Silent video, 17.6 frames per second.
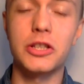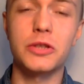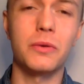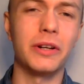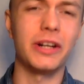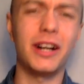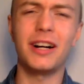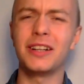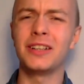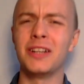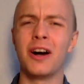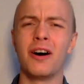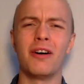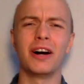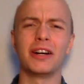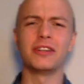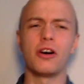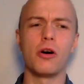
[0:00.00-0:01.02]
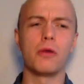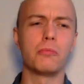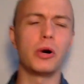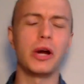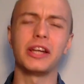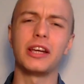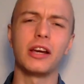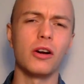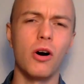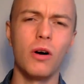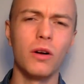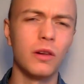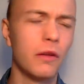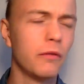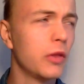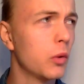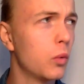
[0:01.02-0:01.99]
one. I know, breaking all
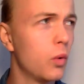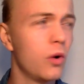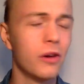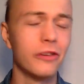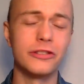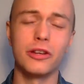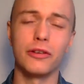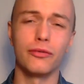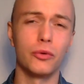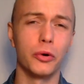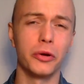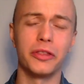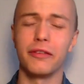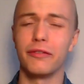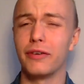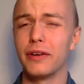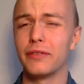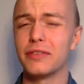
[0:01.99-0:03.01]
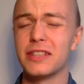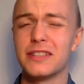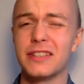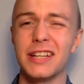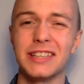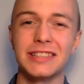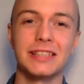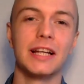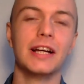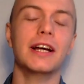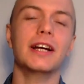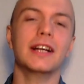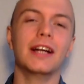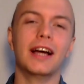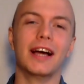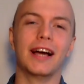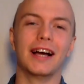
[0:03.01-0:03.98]
of the walls, the 4th, the 5th, the 6th.
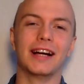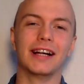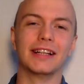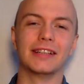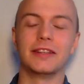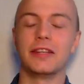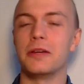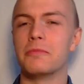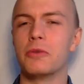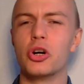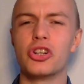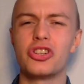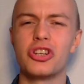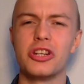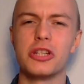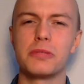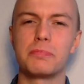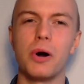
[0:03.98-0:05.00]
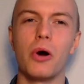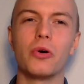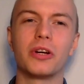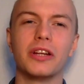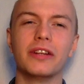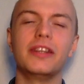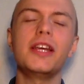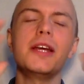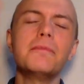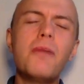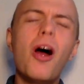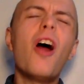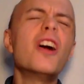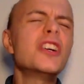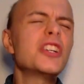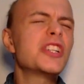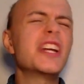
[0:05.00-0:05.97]
The immersion
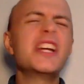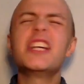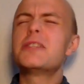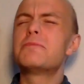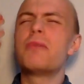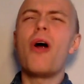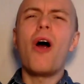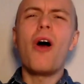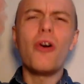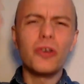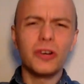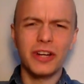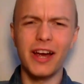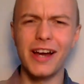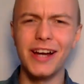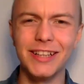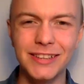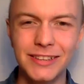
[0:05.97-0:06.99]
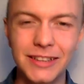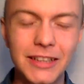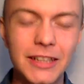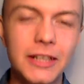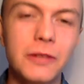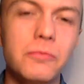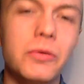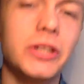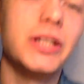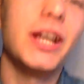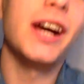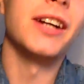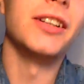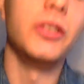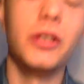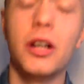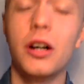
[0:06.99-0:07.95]
is broken! But yeah,
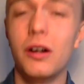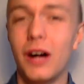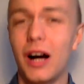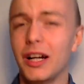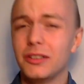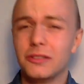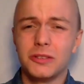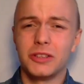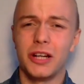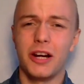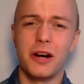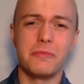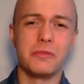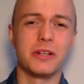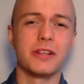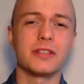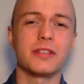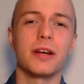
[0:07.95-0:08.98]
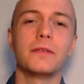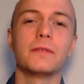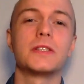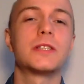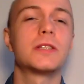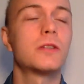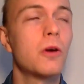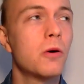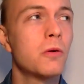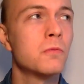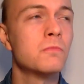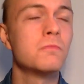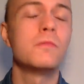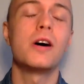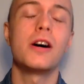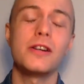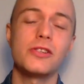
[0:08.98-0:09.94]
you know, I don't care because I have so
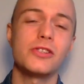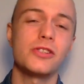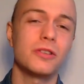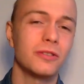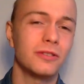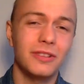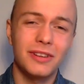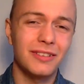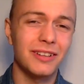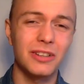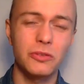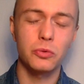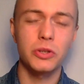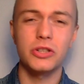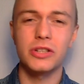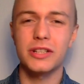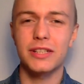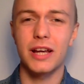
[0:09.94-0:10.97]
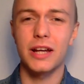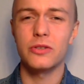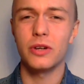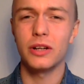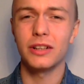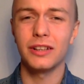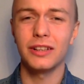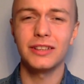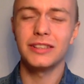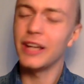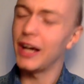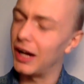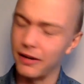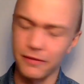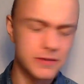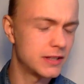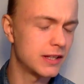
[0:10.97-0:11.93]
much, well, it just adrenaline. Yeah,
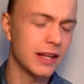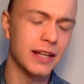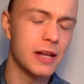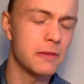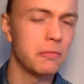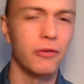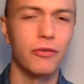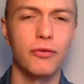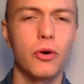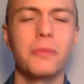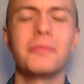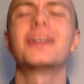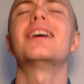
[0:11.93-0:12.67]
I've said that before, but